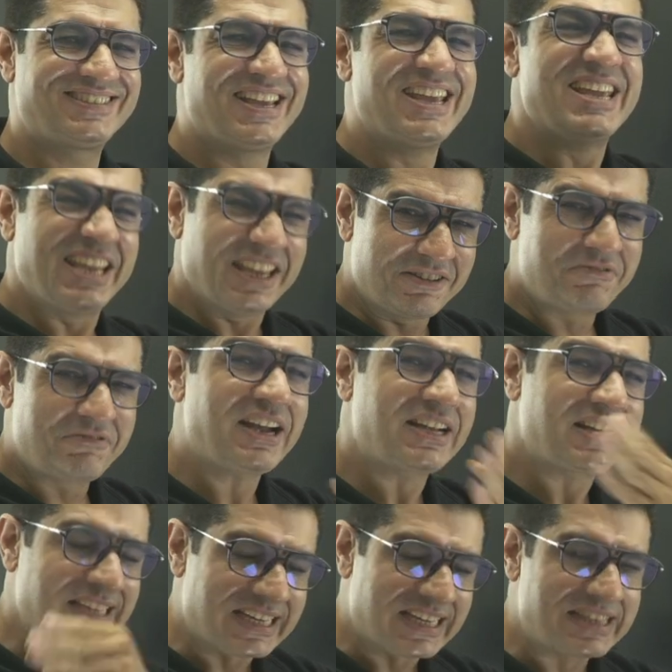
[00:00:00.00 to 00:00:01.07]
In
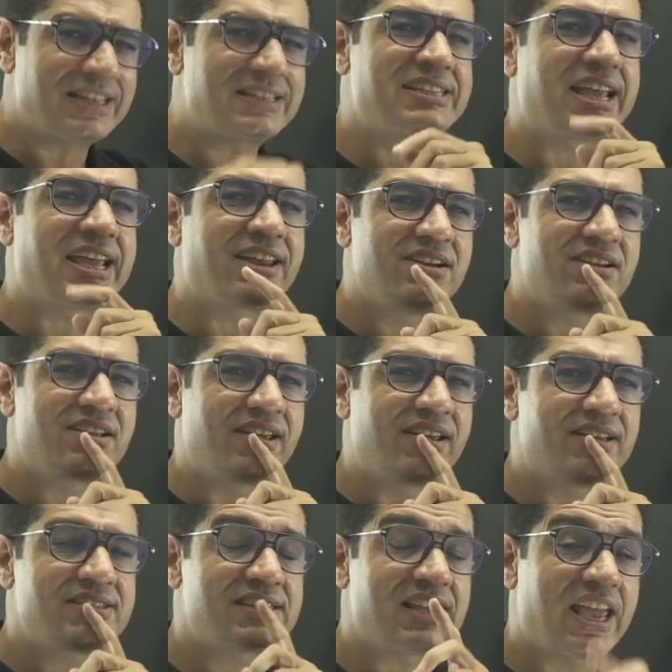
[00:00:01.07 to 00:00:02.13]
fact, in the second
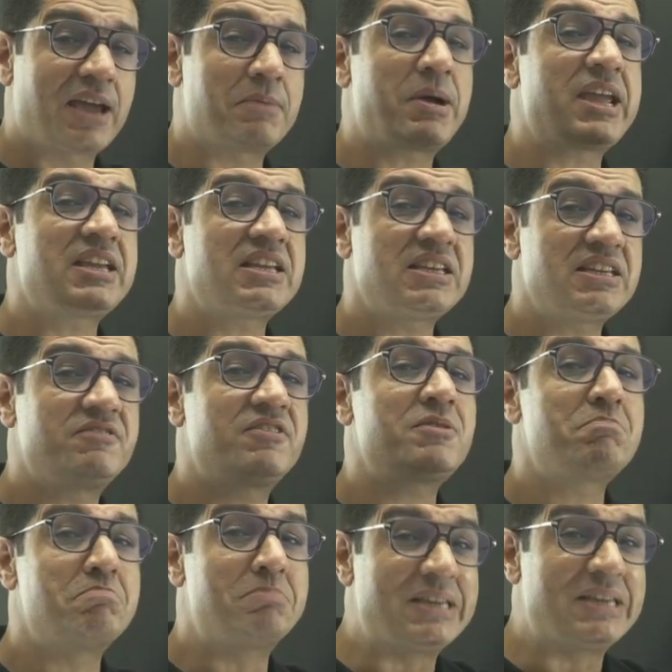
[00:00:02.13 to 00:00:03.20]
case, am I even
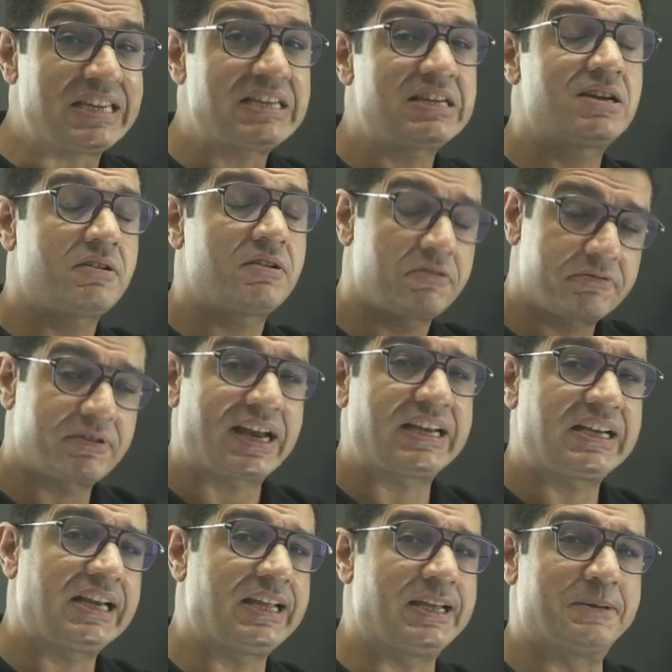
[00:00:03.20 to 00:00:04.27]
being friendly?